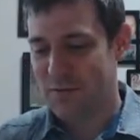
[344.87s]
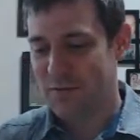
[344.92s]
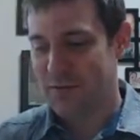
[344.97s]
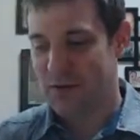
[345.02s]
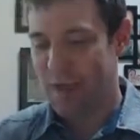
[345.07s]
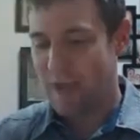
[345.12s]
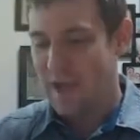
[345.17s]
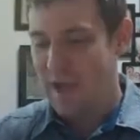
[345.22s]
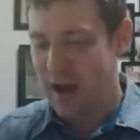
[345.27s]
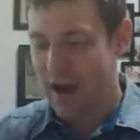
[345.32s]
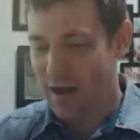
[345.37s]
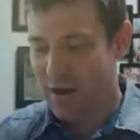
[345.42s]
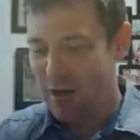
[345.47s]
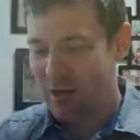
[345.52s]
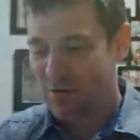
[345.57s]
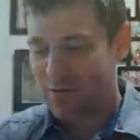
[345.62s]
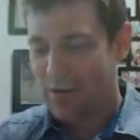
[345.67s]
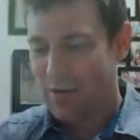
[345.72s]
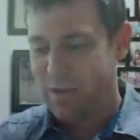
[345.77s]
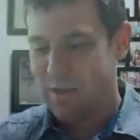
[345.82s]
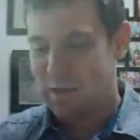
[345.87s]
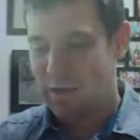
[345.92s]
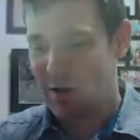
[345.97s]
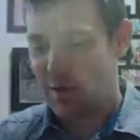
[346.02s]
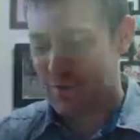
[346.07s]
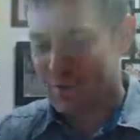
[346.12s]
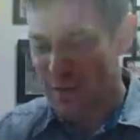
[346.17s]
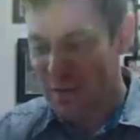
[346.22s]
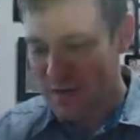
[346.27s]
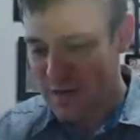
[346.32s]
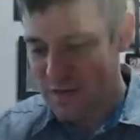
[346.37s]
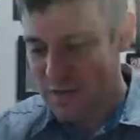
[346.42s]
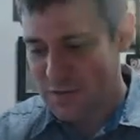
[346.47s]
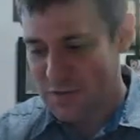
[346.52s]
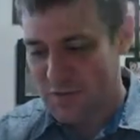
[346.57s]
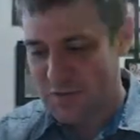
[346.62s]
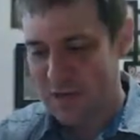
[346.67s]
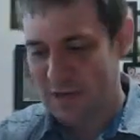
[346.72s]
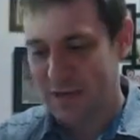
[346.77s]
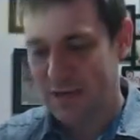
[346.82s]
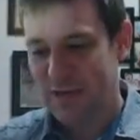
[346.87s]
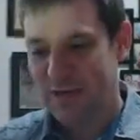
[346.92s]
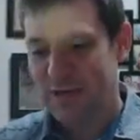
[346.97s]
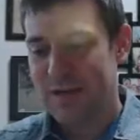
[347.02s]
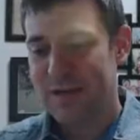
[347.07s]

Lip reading: okay, how can our ministry